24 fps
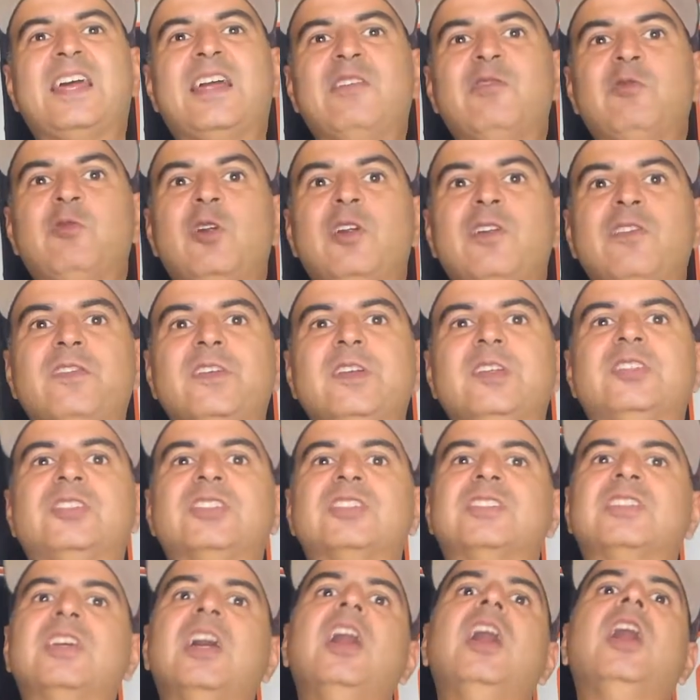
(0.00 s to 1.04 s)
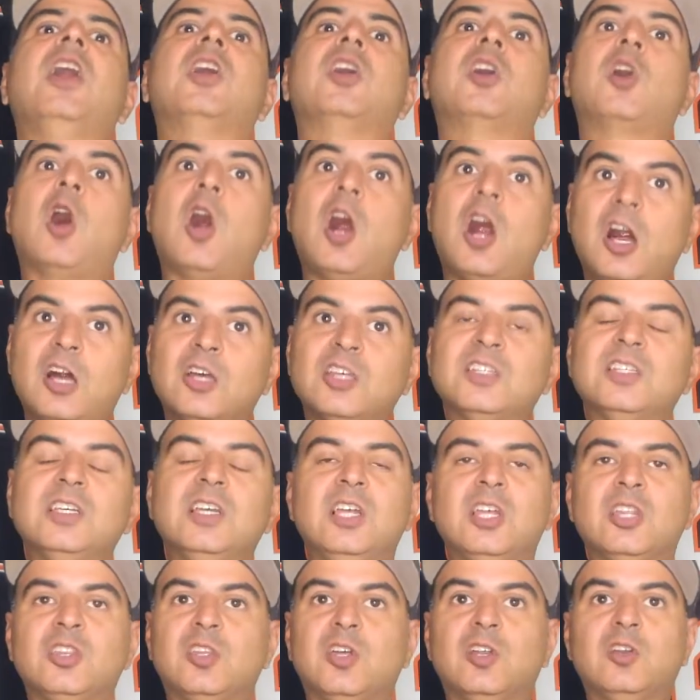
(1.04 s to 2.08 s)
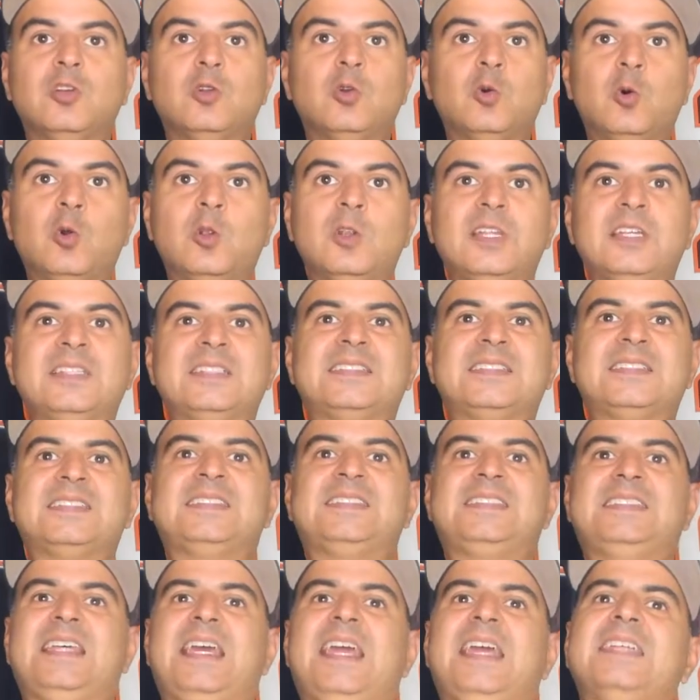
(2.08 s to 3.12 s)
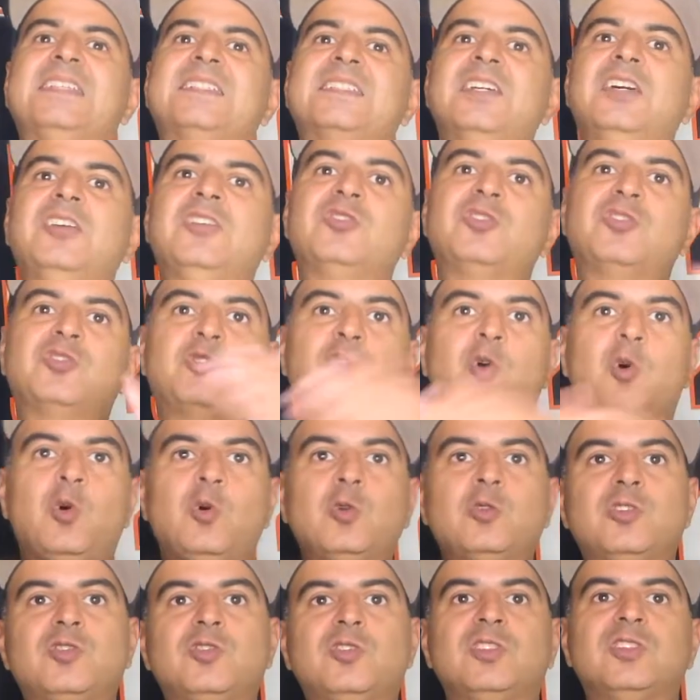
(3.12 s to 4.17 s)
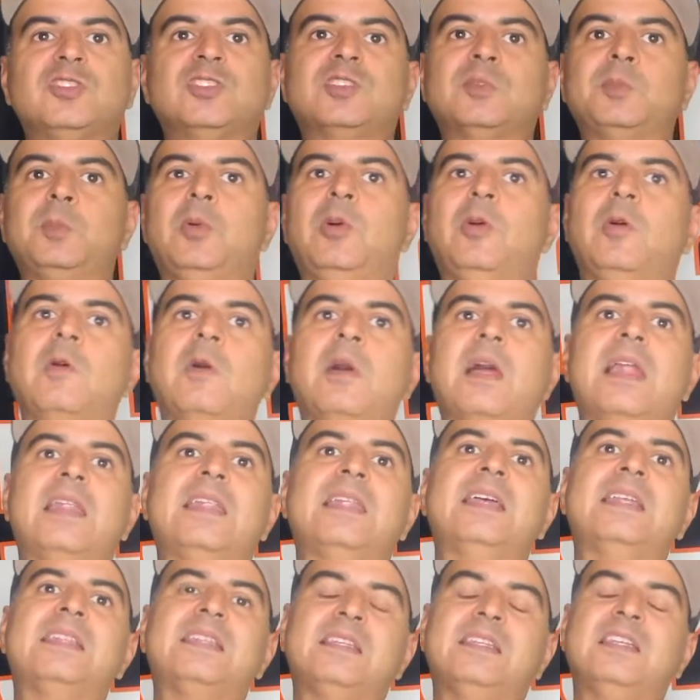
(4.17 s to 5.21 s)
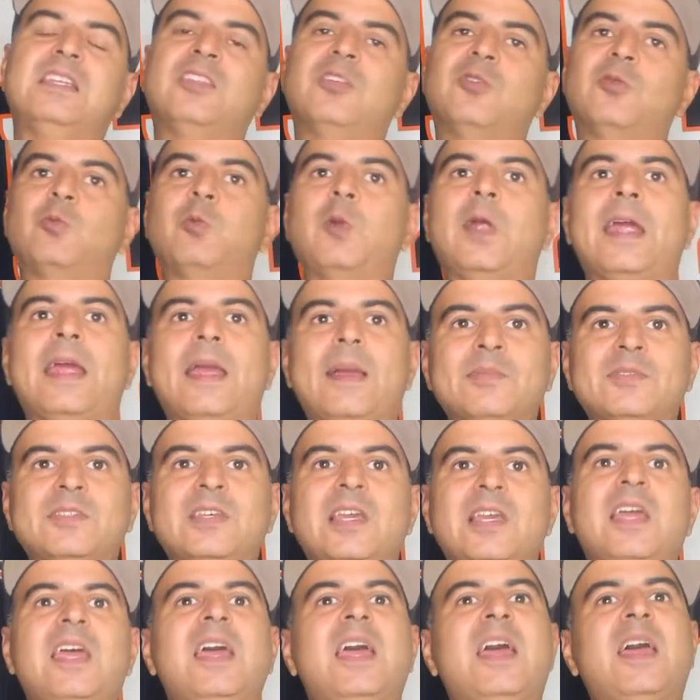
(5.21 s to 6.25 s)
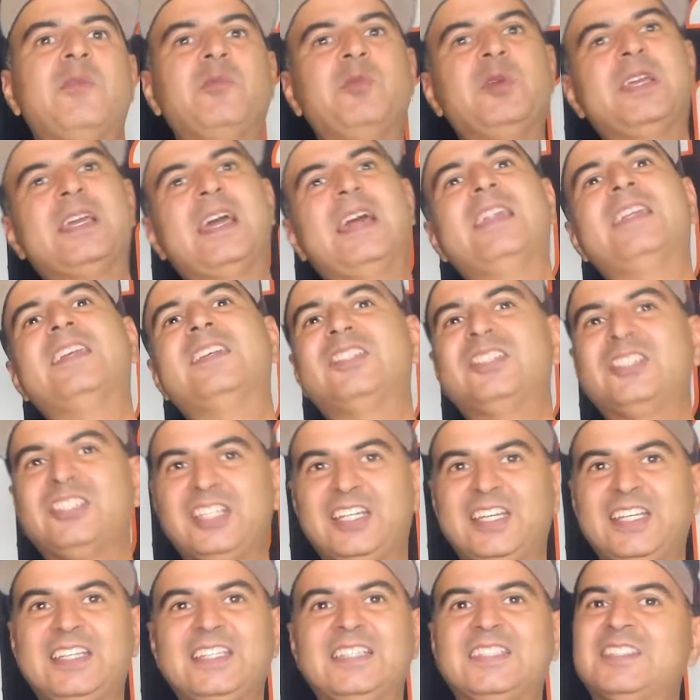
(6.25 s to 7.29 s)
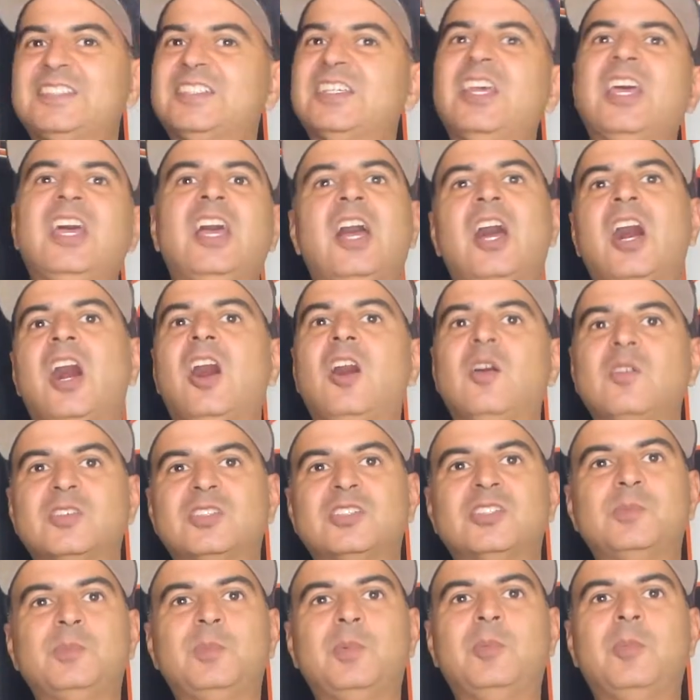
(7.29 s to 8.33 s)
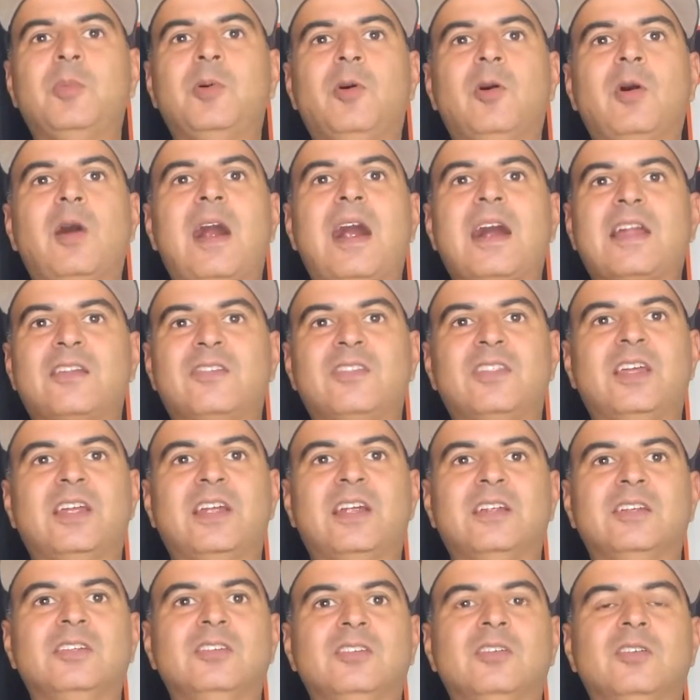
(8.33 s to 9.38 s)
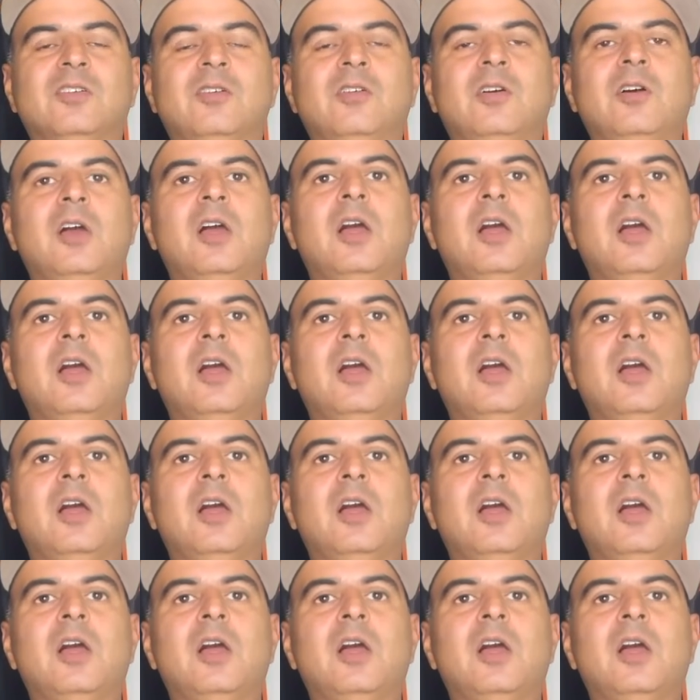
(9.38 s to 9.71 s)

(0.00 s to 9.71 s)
referee just cost the New Orleans Saints to go to the Super Bowl and let in the Rams, and we got the shitty Super Bowl out of there, you know.